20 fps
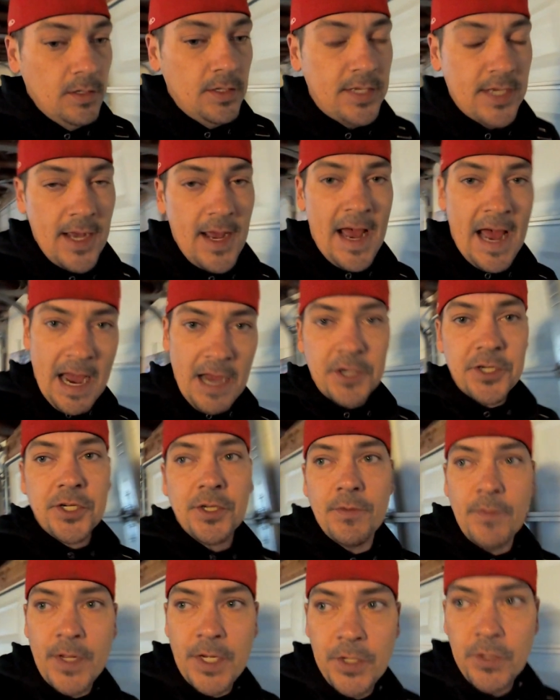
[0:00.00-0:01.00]
to
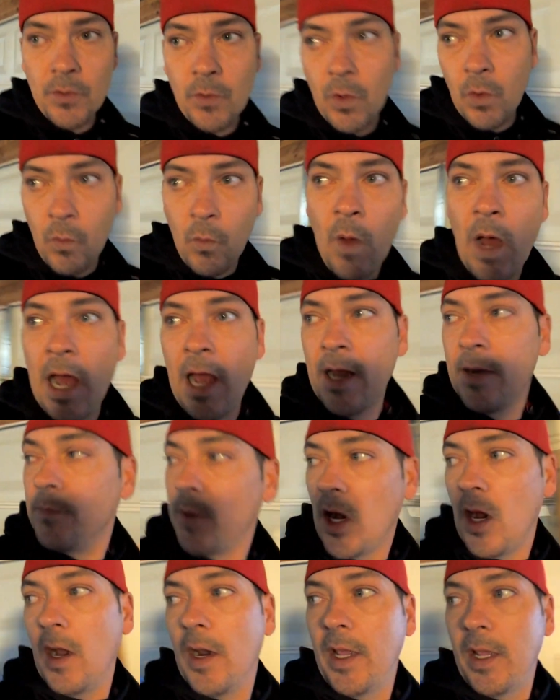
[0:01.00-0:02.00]
actually do a wide
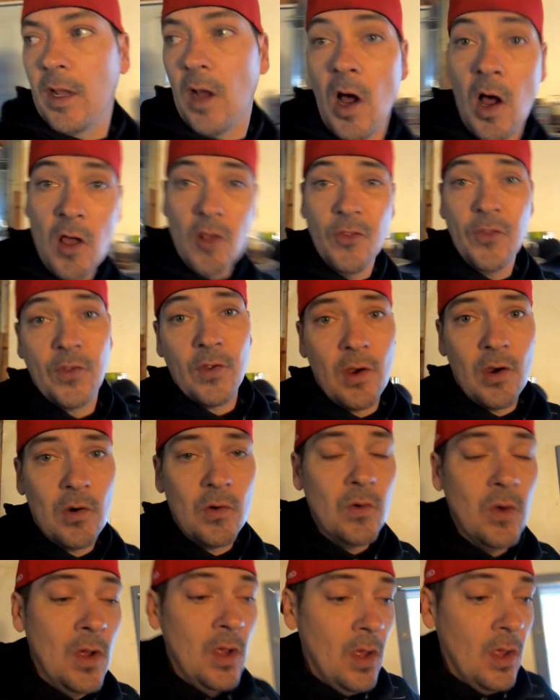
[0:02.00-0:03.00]
body.
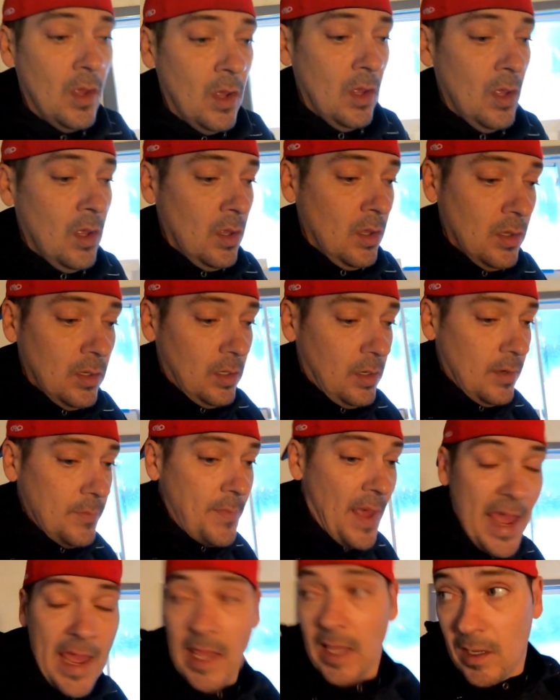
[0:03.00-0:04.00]
Also,
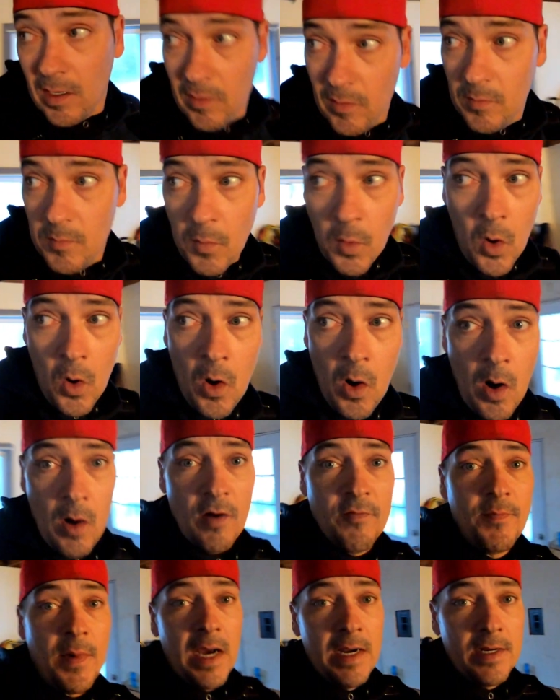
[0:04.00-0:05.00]
make more
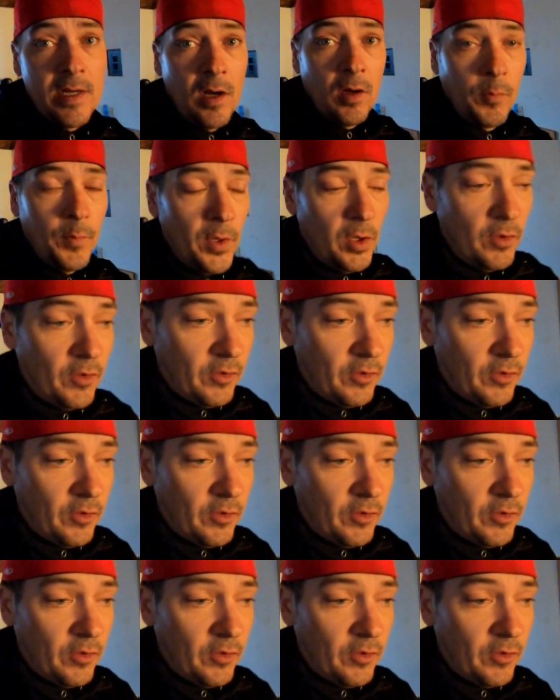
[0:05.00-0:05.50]
of my duckbill